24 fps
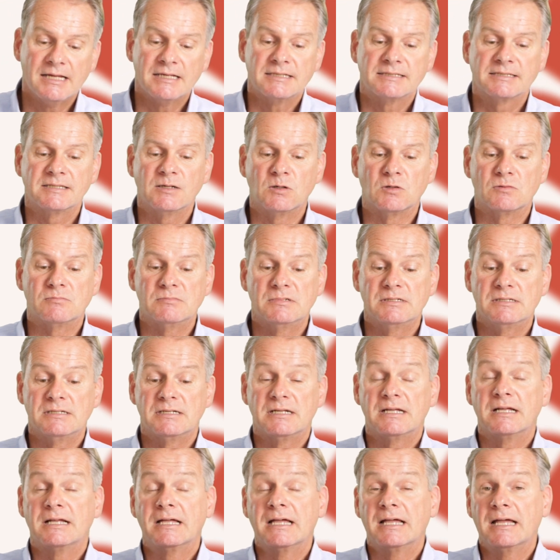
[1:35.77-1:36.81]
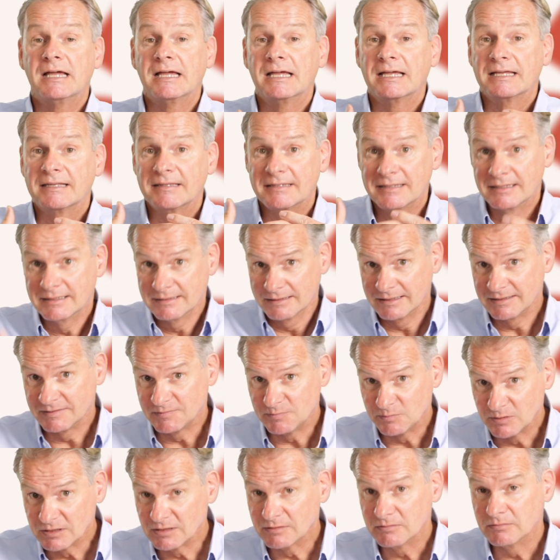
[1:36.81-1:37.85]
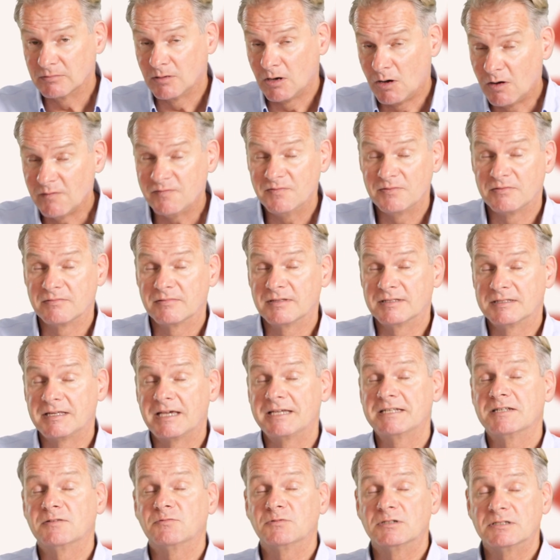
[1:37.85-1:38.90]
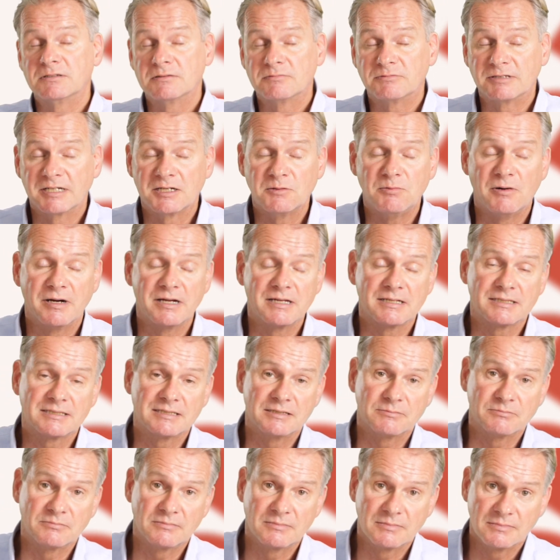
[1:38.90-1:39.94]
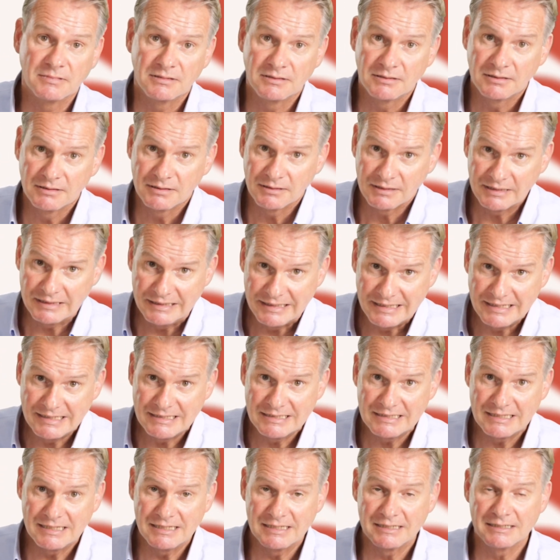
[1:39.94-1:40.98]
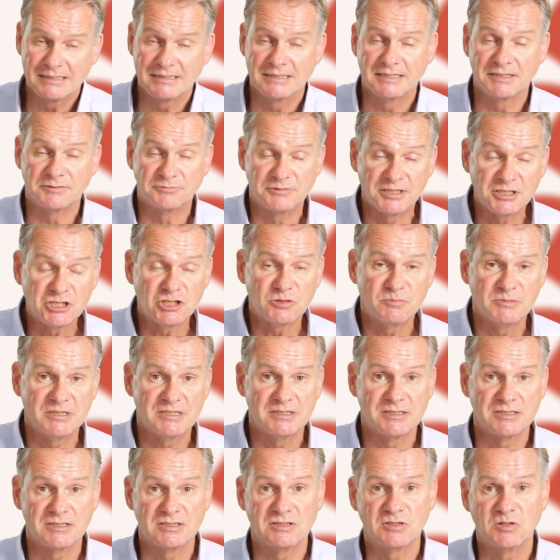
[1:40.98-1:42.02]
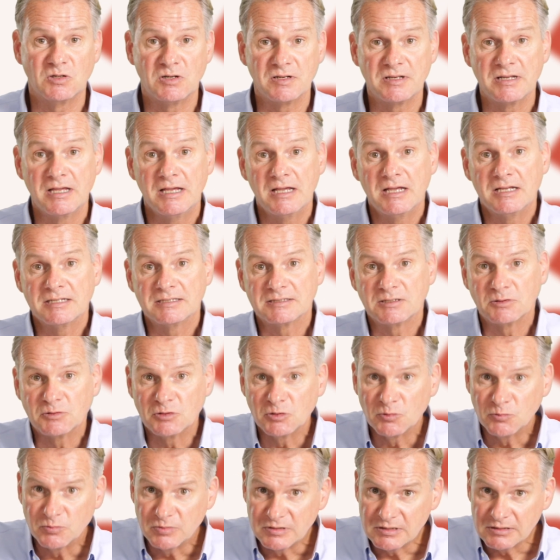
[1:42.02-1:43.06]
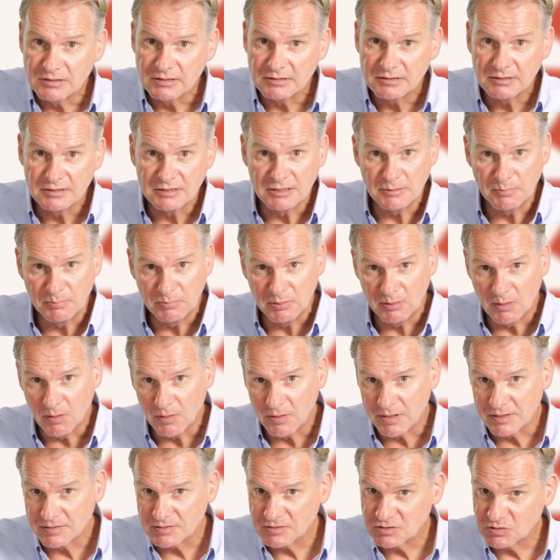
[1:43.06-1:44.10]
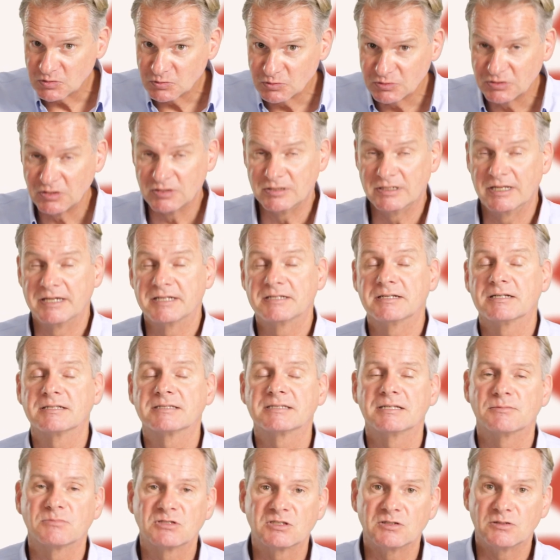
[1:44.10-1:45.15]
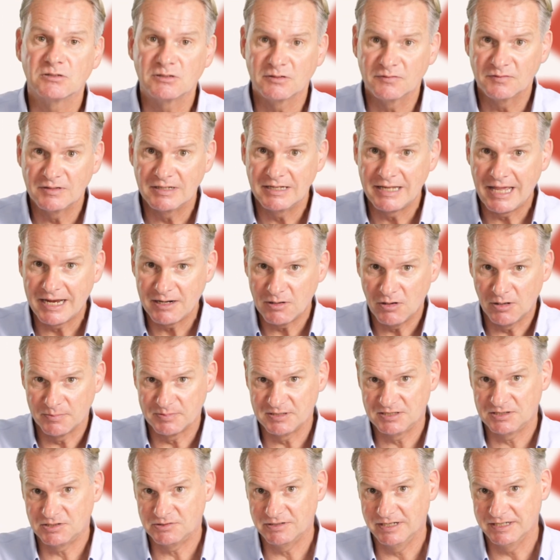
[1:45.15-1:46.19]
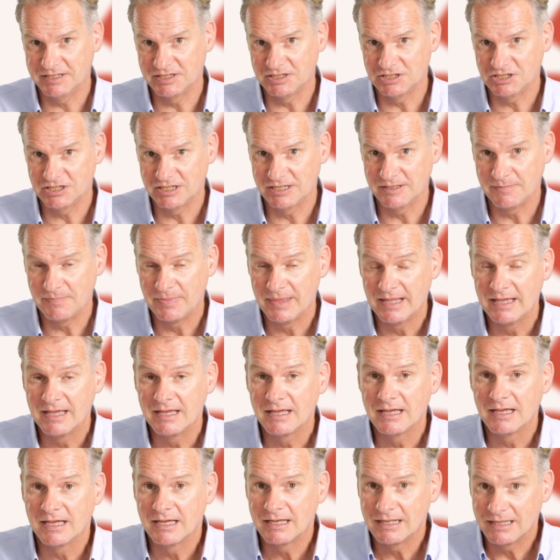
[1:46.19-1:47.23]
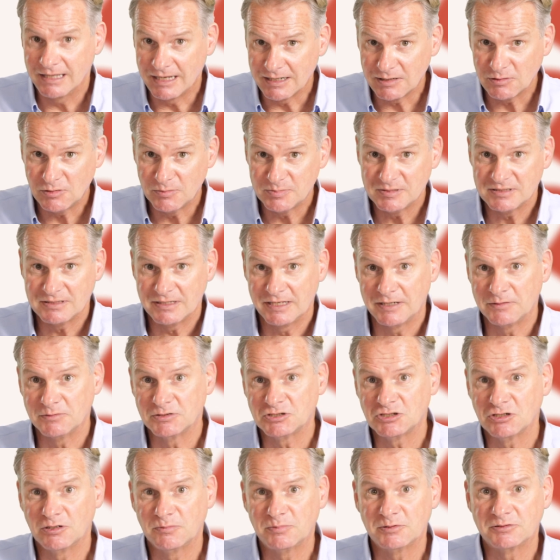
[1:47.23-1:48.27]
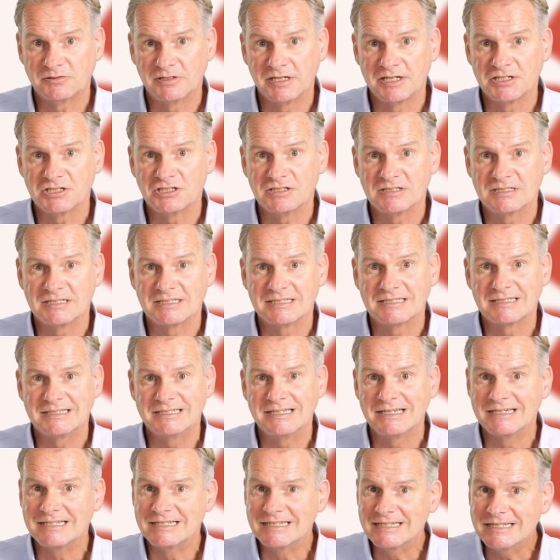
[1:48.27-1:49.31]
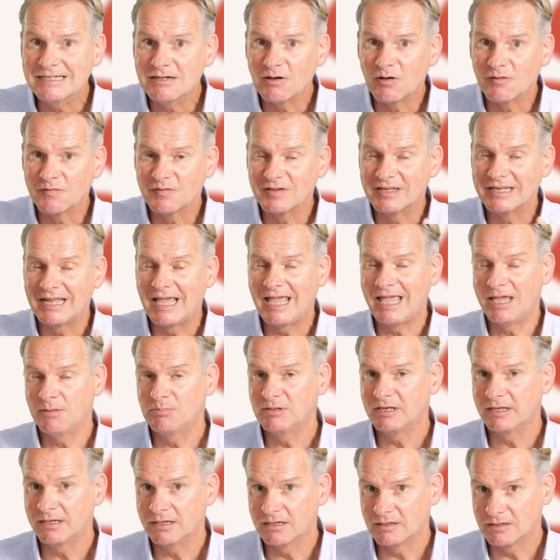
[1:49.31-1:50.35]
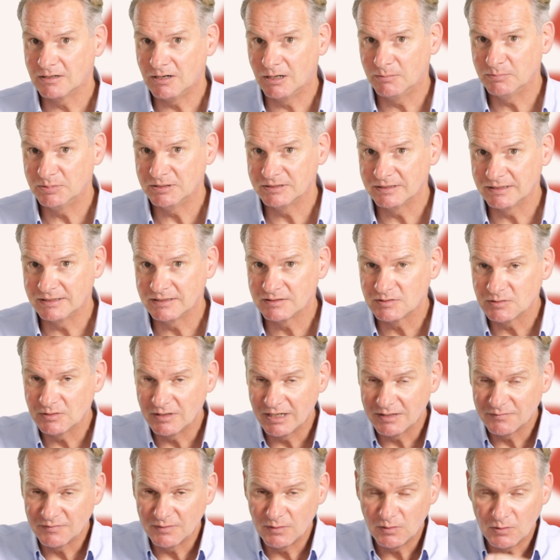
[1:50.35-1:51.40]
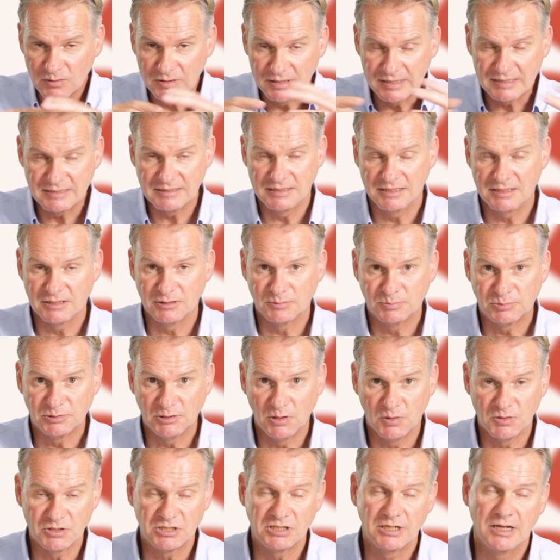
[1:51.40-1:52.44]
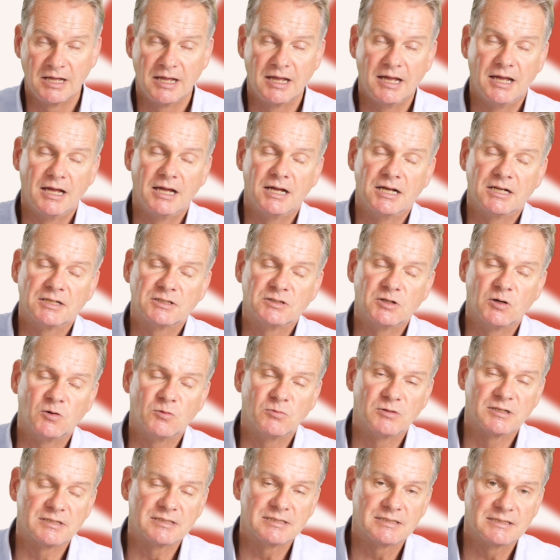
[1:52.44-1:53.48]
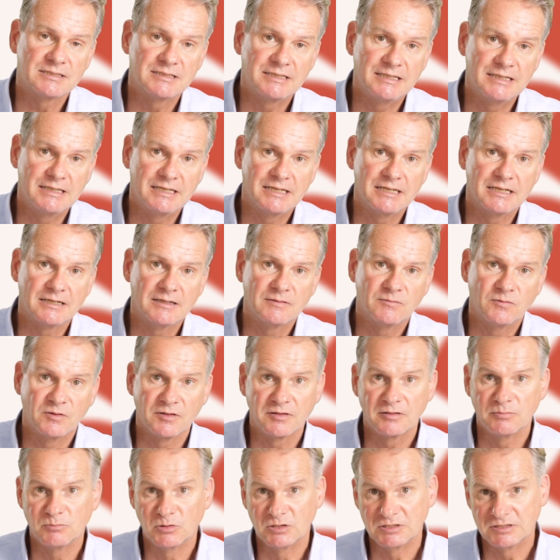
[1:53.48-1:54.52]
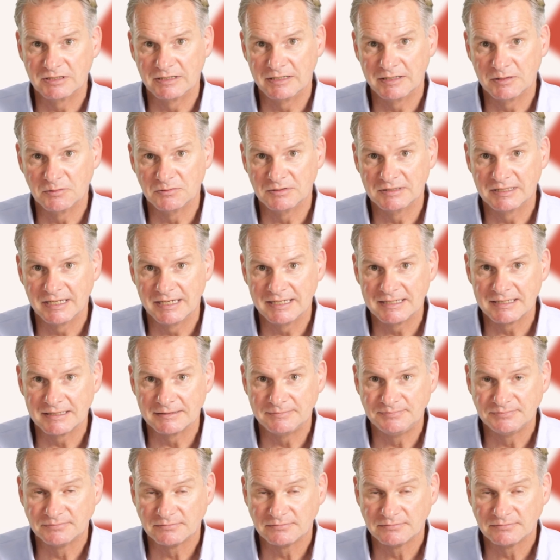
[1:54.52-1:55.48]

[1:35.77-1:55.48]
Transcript: So the data will require some cleansing and enrichment and so on. So you will deploy sooner or later some sort of a LangOps strategy. LangOps, language operations, is the idea of enabling a company to have a holistic approach towards dealing with multilingual data.